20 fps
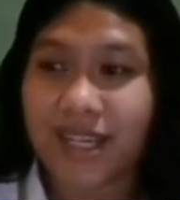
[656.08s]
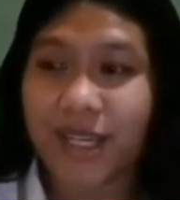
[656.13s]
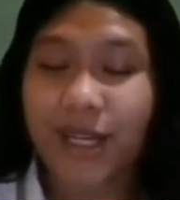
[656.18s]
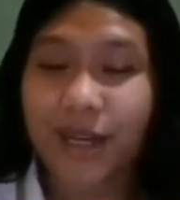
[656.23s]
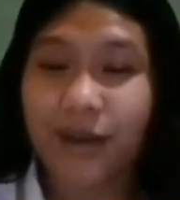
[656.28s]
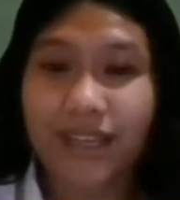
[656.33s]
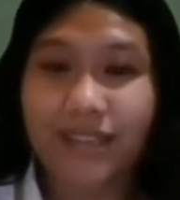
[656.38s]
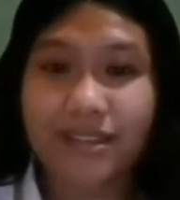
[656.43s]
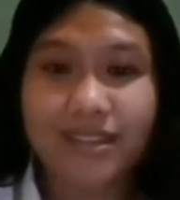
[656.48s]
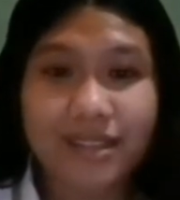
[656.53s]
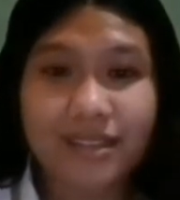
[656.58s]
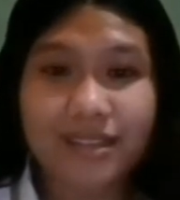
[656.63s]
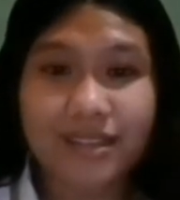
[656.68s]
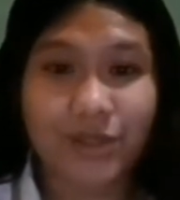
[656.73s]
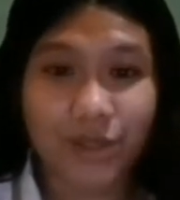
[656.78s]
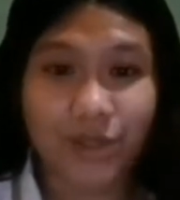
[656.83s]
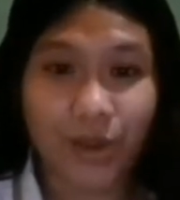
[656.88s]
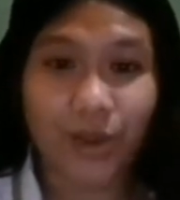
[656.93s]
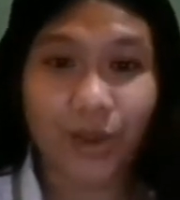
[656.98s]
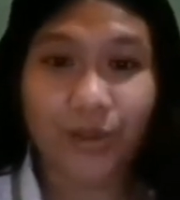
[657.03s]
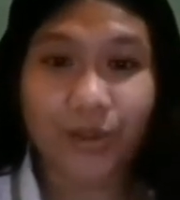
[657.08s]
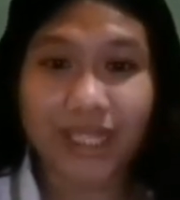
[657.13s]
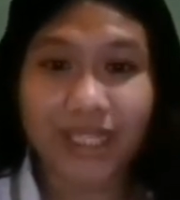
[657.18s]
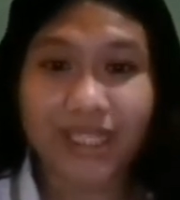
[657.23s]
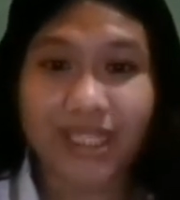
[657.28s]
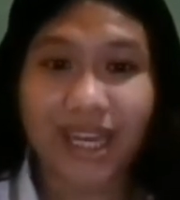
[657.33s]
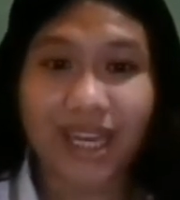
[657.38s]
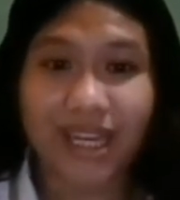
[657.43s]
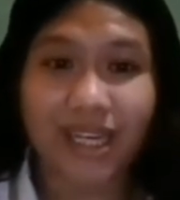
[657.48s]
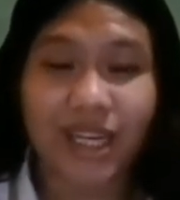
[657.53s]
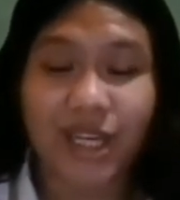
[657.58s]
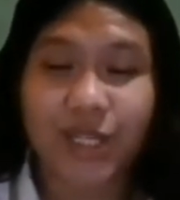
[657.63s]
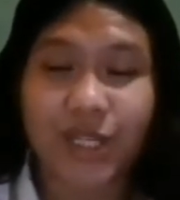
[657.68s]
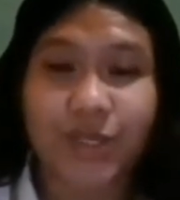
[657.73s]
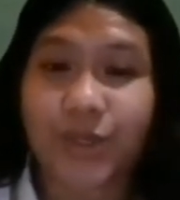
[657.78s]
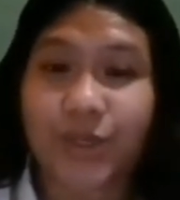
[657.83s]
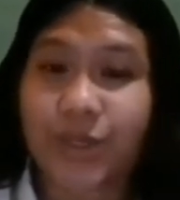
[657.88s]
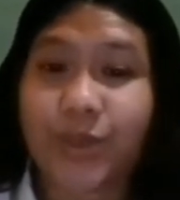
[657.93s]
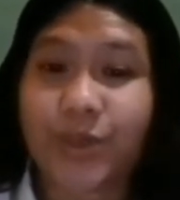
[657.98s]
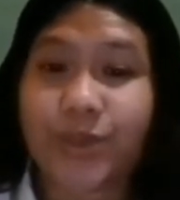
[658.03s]
you know it's just a joke then
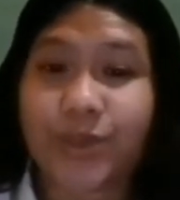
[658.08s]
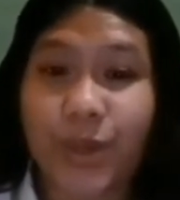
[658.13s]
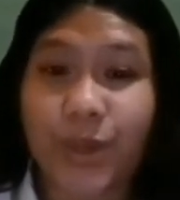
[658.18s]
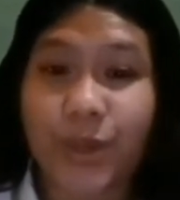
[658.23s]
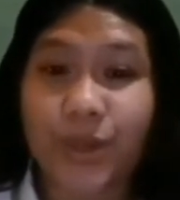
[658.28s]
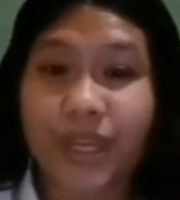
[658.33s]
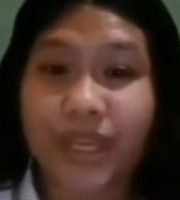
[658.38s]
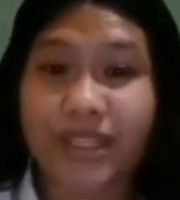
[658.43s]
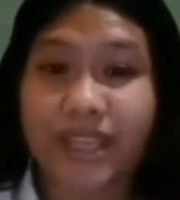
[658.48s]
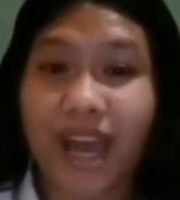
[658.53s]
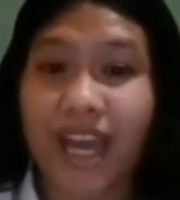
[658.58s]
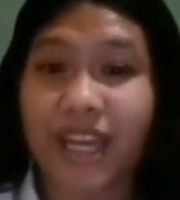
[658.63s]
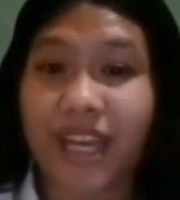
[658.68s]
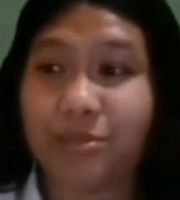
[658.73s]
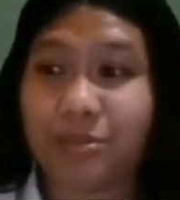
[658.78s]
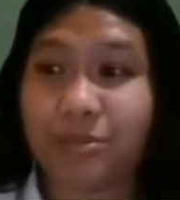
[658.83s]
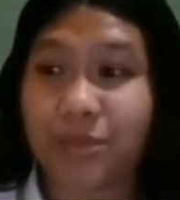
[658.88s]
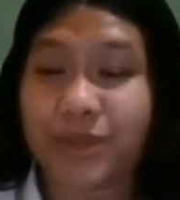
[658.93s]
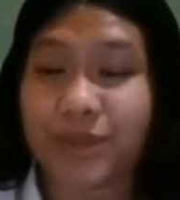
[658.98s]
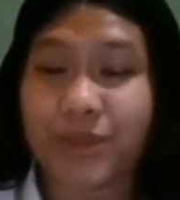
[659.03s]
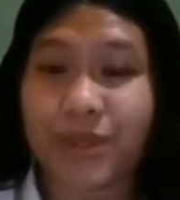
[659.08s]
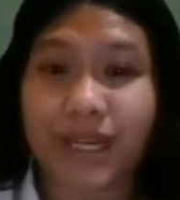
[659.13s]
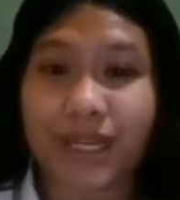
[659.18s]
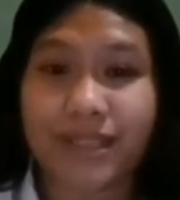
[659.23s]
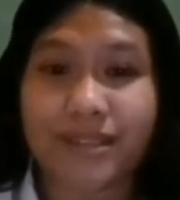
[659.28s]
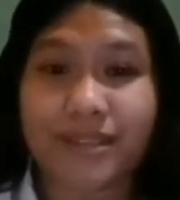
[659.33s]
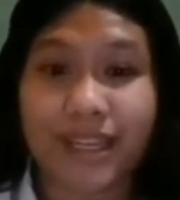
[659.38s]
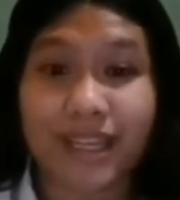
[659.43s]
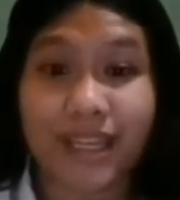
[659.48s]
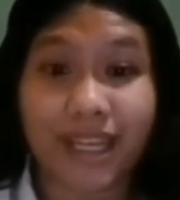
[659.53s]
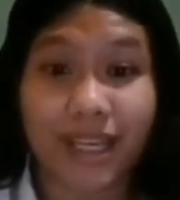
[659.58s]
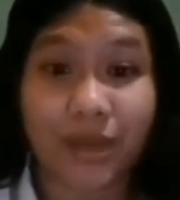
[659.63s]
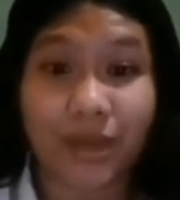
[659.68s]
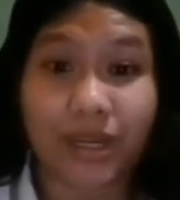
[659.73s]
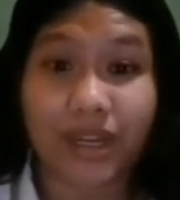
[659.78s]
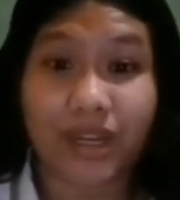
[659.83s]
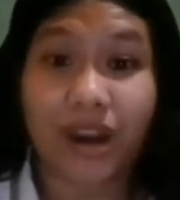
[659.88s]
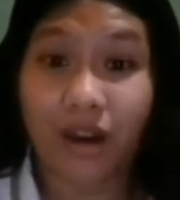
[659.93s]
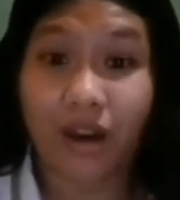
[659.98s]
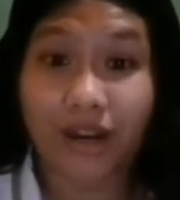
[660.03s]
you don't know that kind of person is dealing
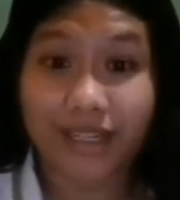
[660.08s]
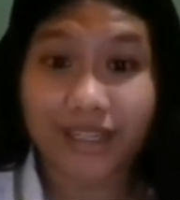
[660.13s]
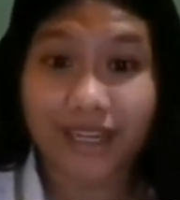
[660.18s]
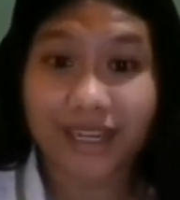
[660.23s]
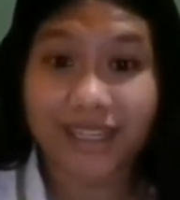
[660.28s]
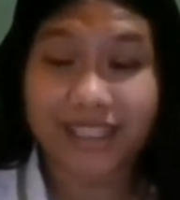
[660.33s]
with hard